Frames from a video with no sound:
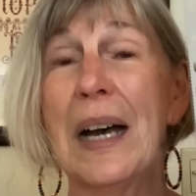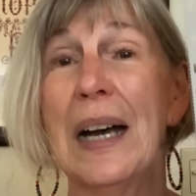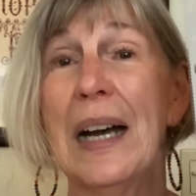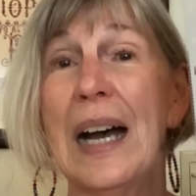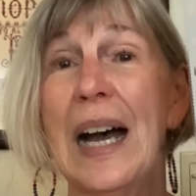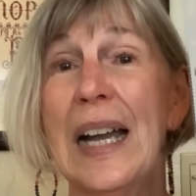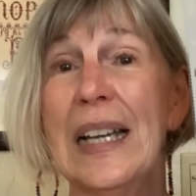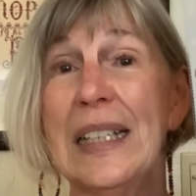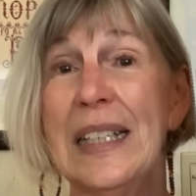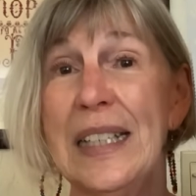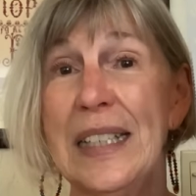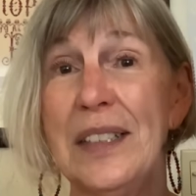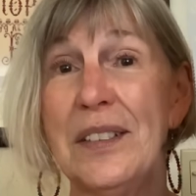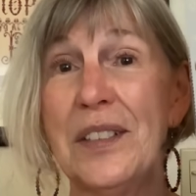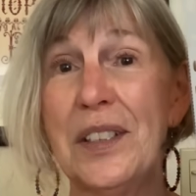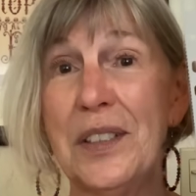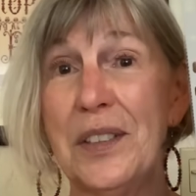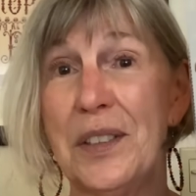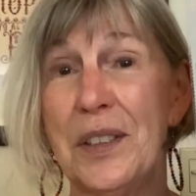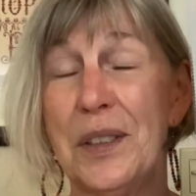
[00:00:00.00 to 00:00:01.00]
I need
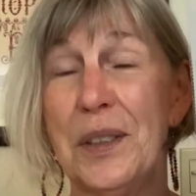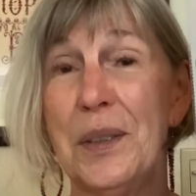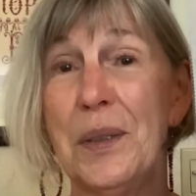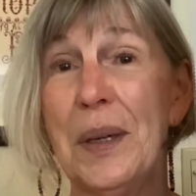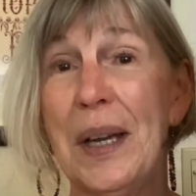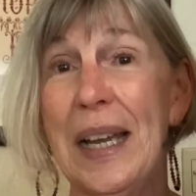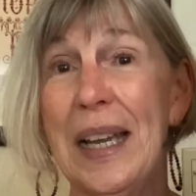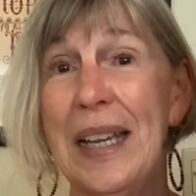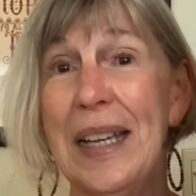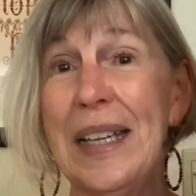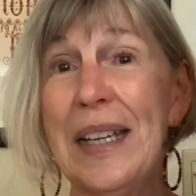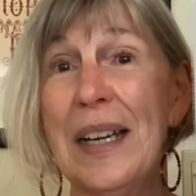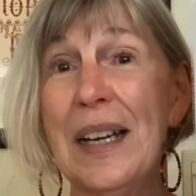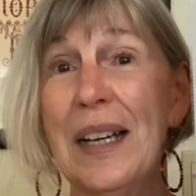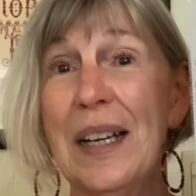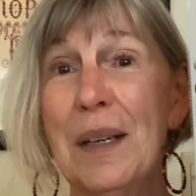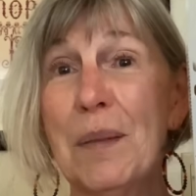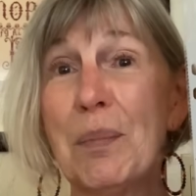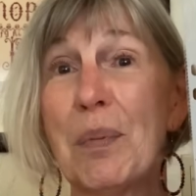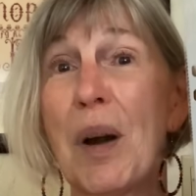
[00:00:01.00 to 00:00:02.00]
to do a
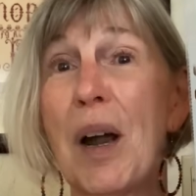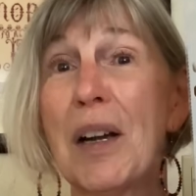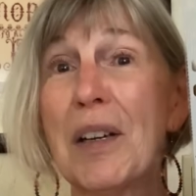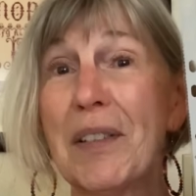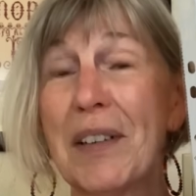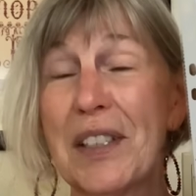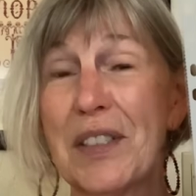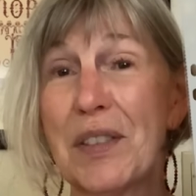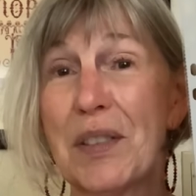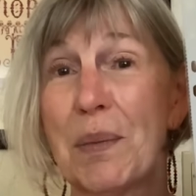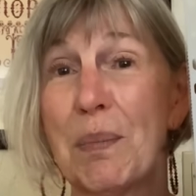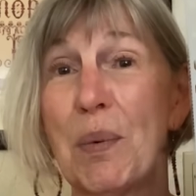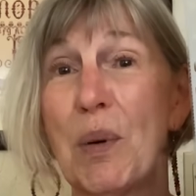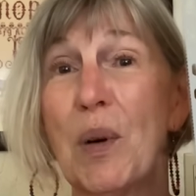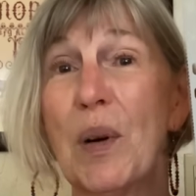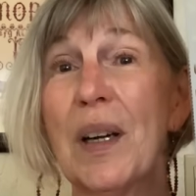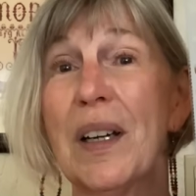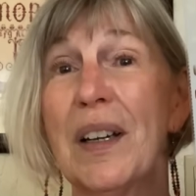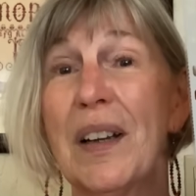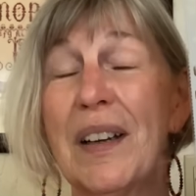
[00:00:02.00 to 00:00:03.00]
progress
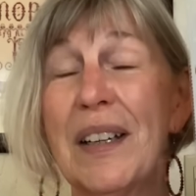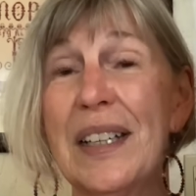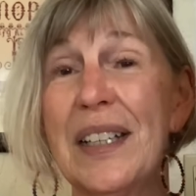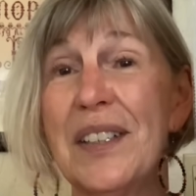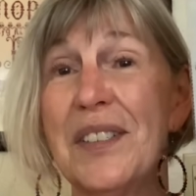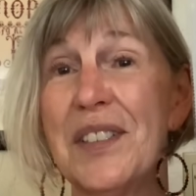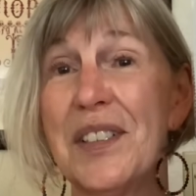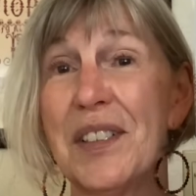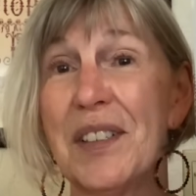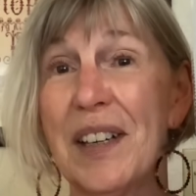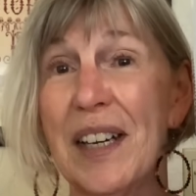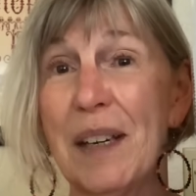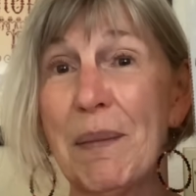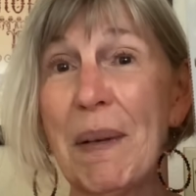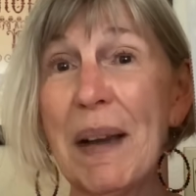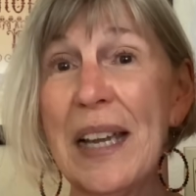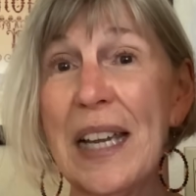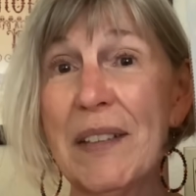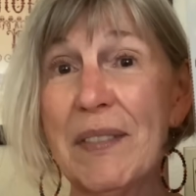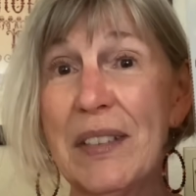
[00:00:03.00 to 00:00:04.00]
report on Instagram.
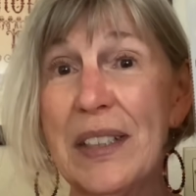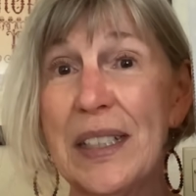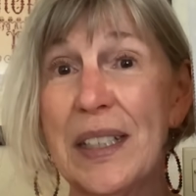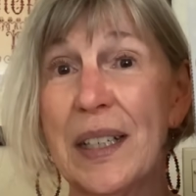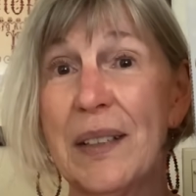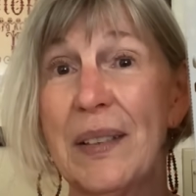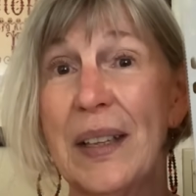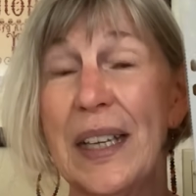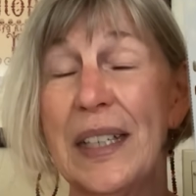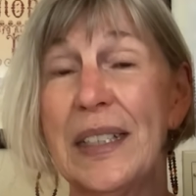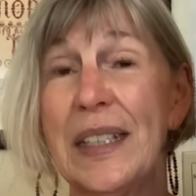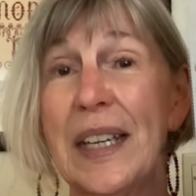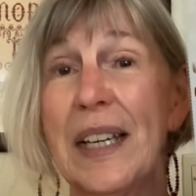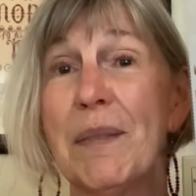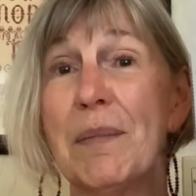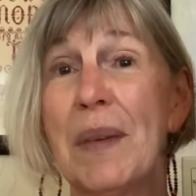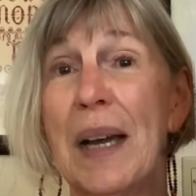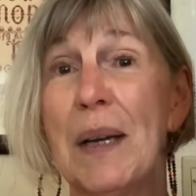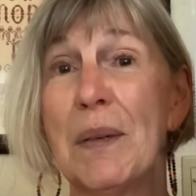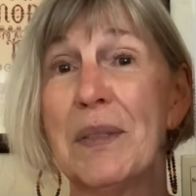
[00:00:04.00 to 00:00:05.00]
I haven't done that
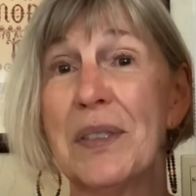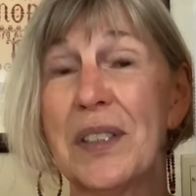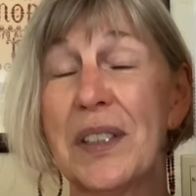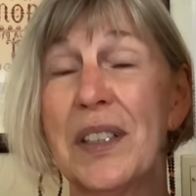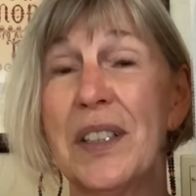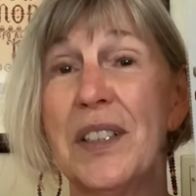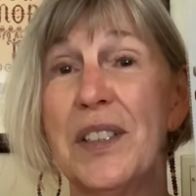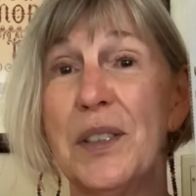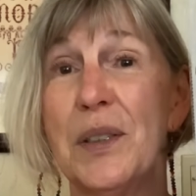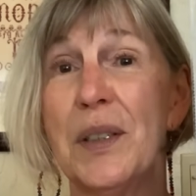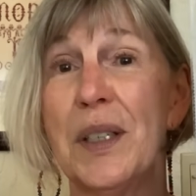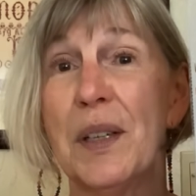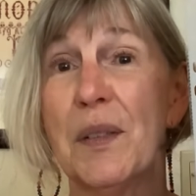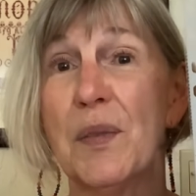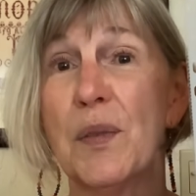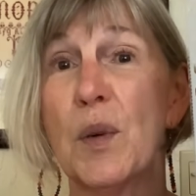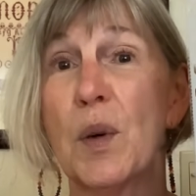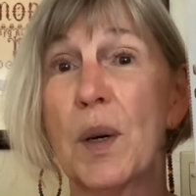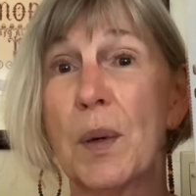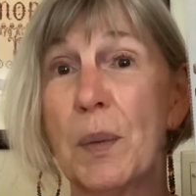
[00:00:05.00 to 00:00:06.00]
yet. I was going to do it at
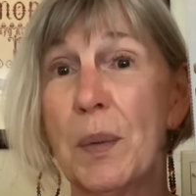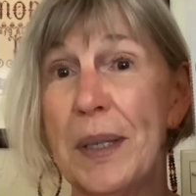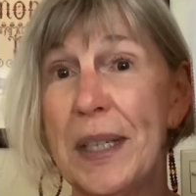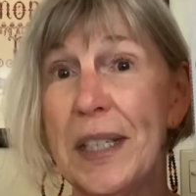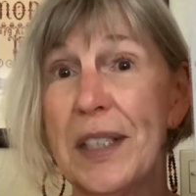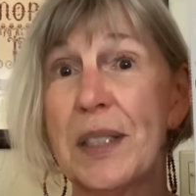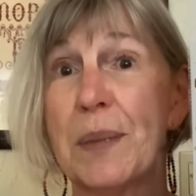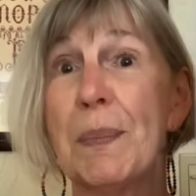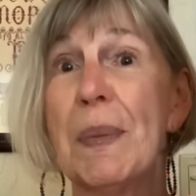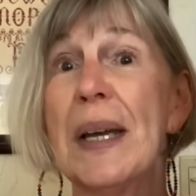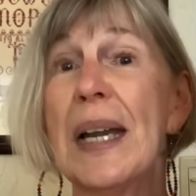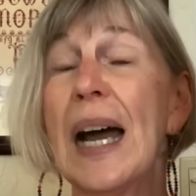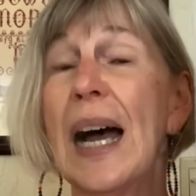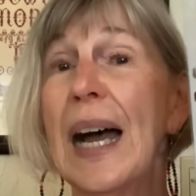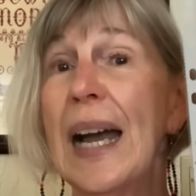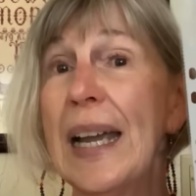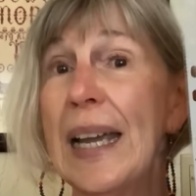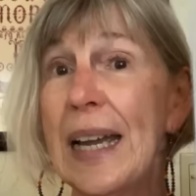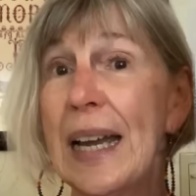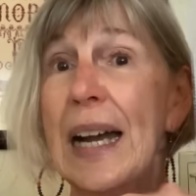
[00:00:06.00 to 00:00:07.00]
4 weeks, but
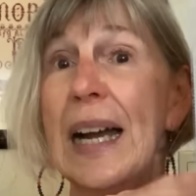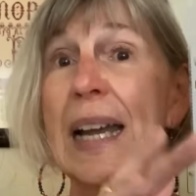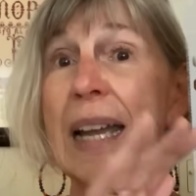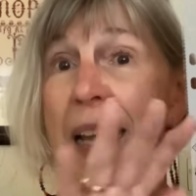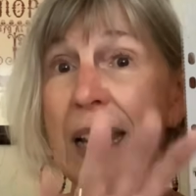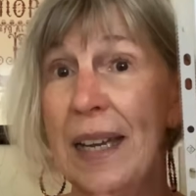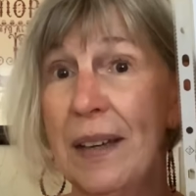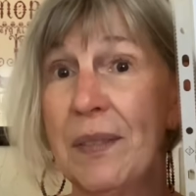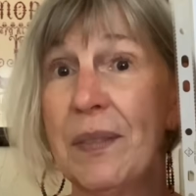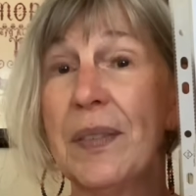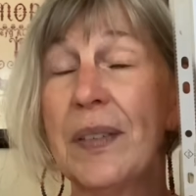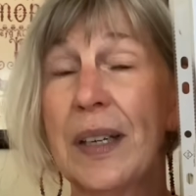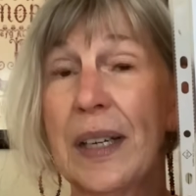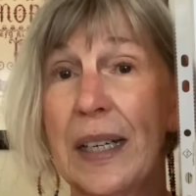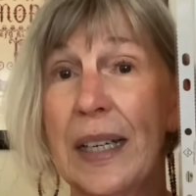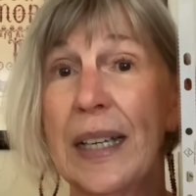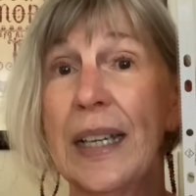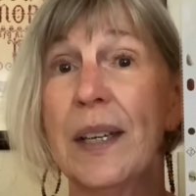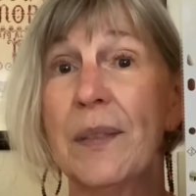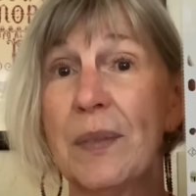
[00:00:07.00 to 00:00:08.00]
I
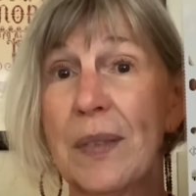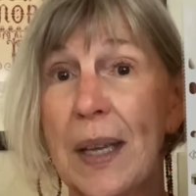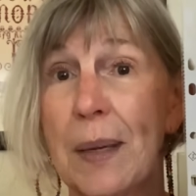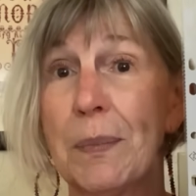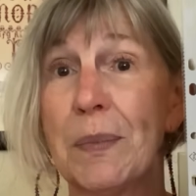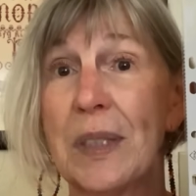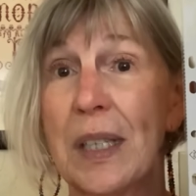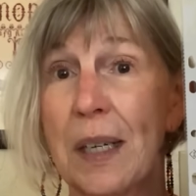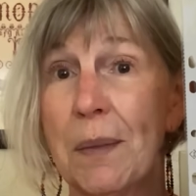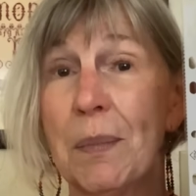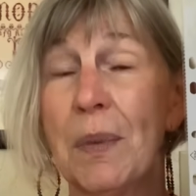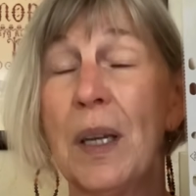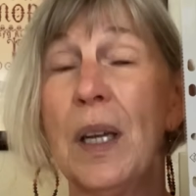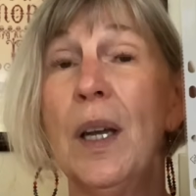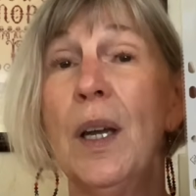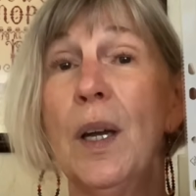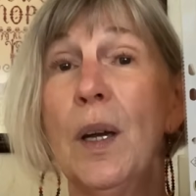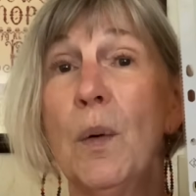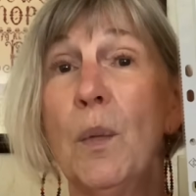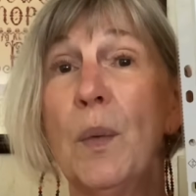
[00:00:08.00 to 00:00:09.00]
have kept up
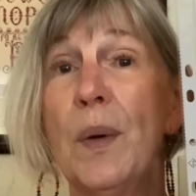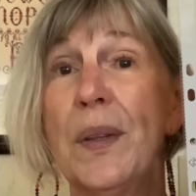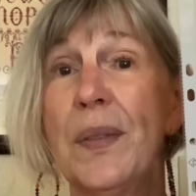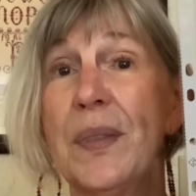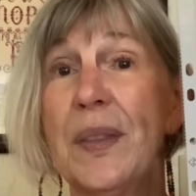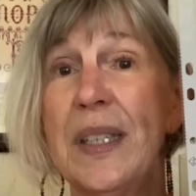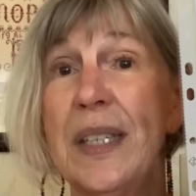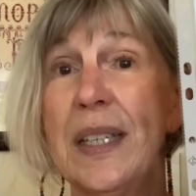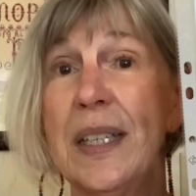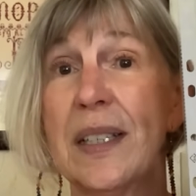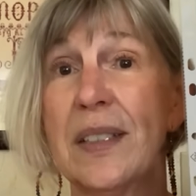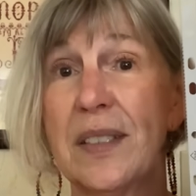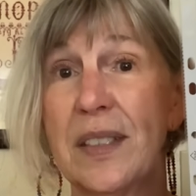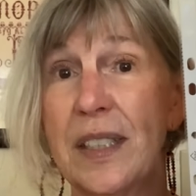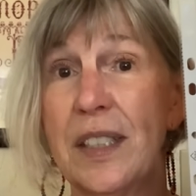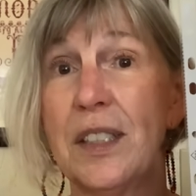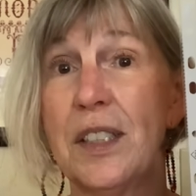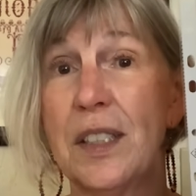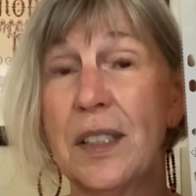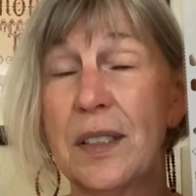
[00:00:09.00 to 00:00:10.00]
with the
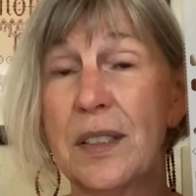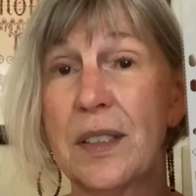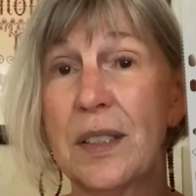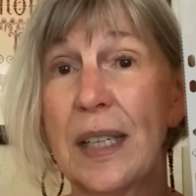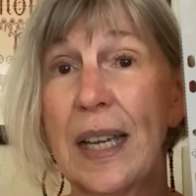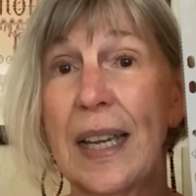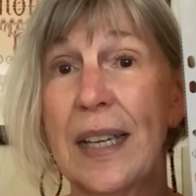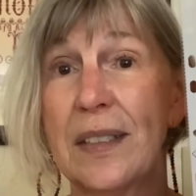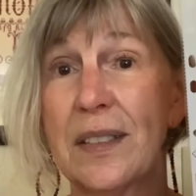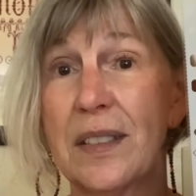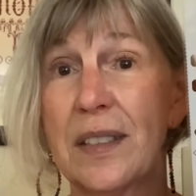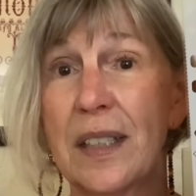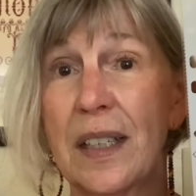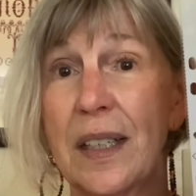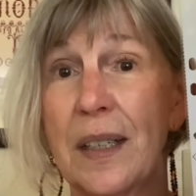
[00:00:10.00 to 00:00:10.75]
stitches as